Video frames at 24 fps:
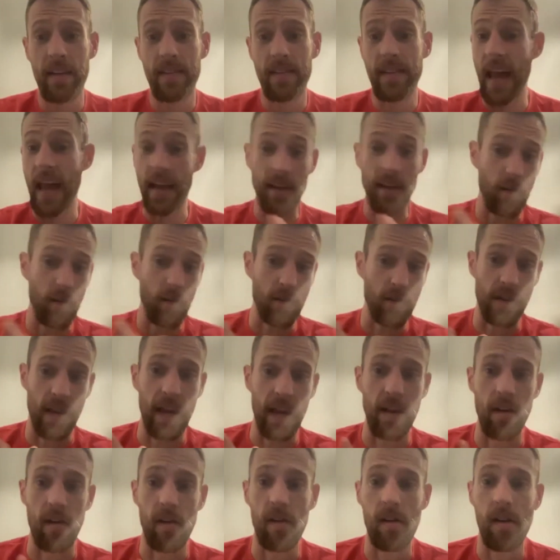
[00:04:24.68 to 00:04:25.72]
10 years
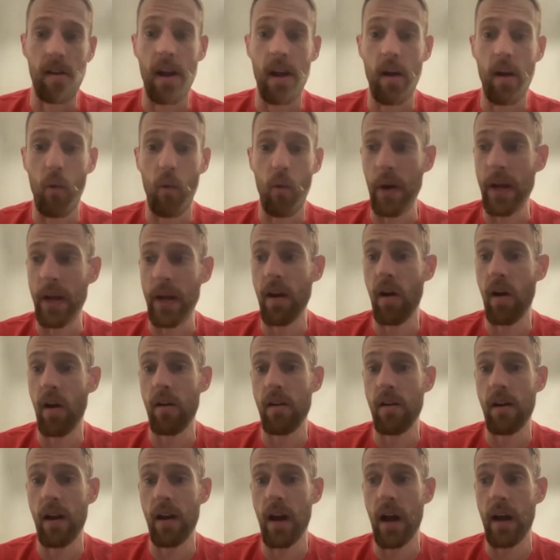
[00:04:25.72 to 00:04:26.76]
later, we
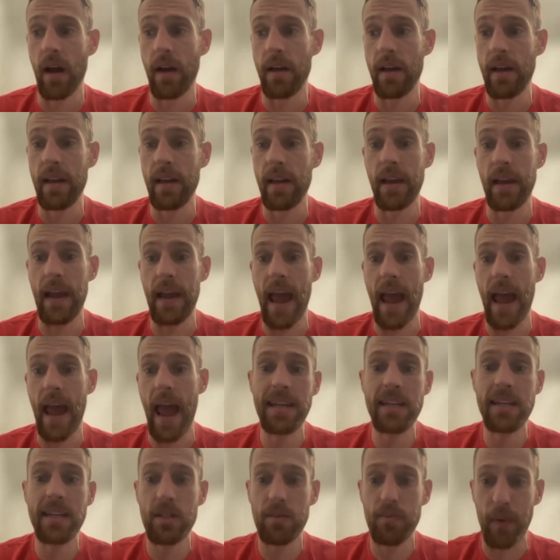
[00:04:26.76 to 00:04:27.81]
are in an
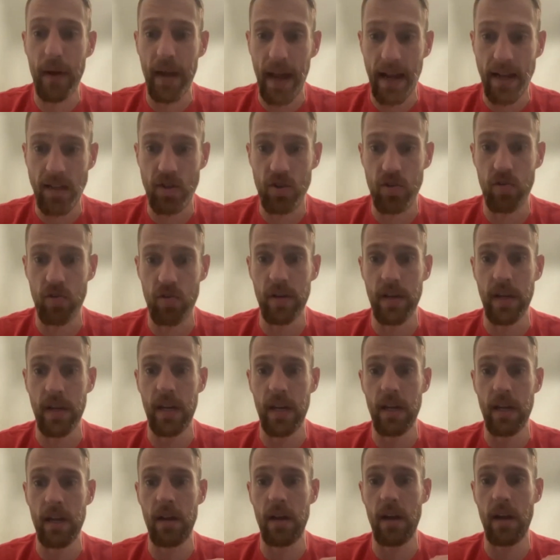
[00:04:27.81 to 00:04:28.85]

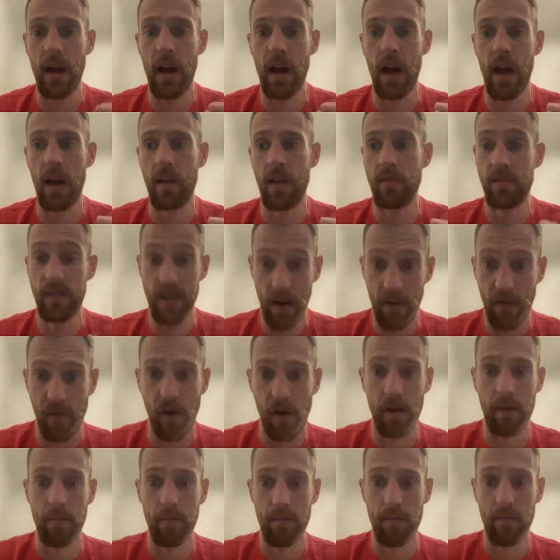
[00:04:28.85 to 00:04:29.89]
exponentially
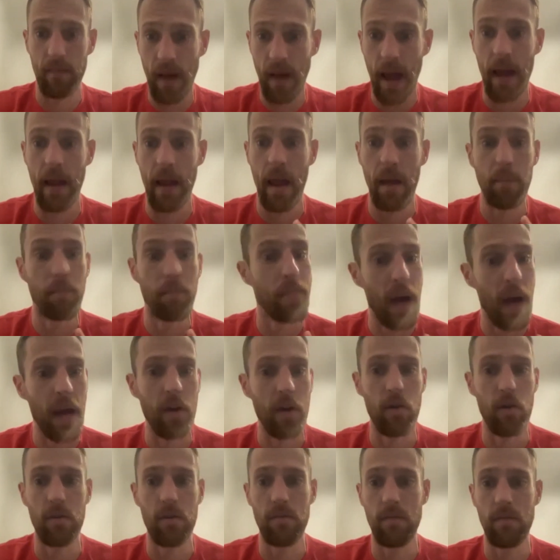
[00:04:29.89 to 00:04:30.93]
different and
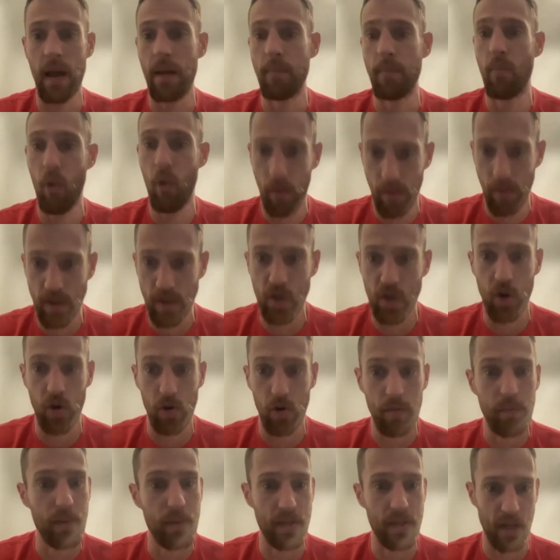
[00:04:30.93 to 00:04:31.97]
better and more mature
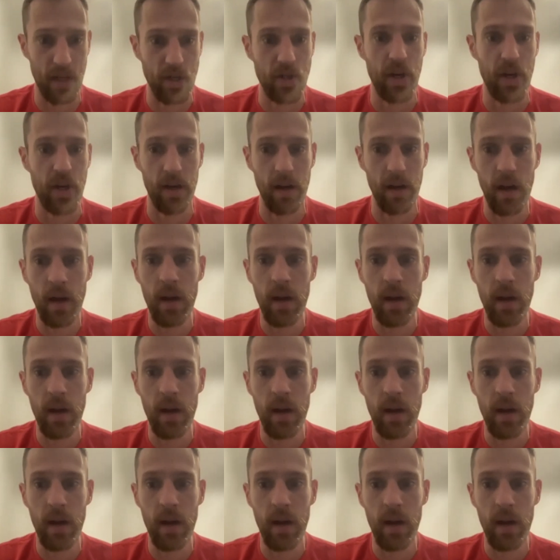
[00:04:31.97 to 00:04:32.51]
position.